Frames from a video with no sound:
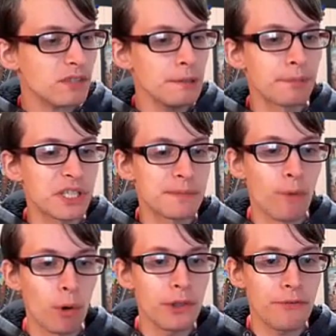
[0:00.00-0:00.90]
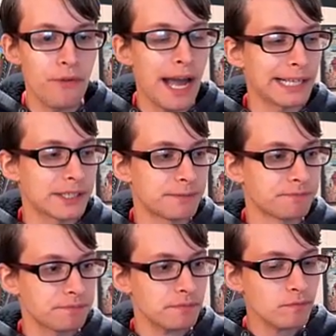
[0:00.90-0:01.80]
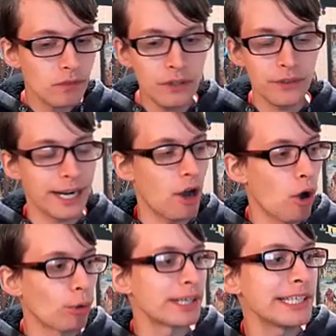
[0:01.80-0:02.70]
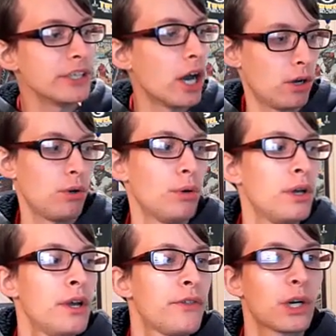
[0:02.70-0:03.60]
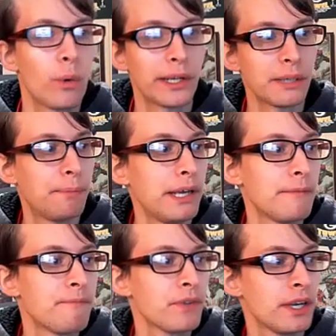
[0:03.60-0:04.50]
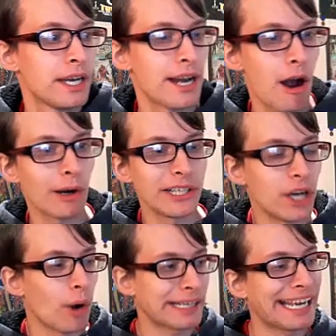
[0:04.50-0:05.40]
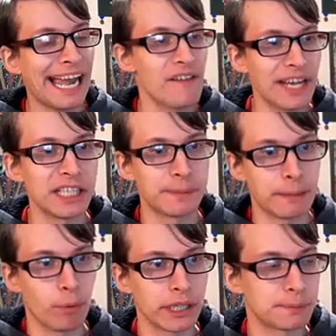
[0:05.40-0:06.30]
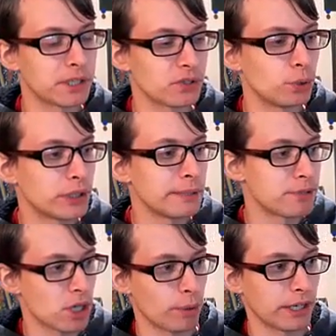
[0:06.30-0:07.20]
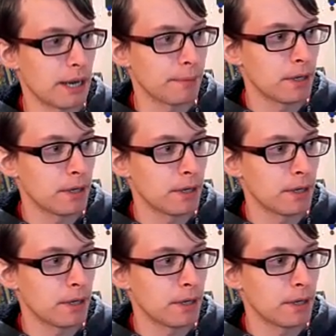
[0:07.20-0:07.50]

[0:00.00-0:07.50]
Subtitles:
But it's more the fact that I already know they're going to pit. And I already know I can't have A-Spec points because of who keeps showing up.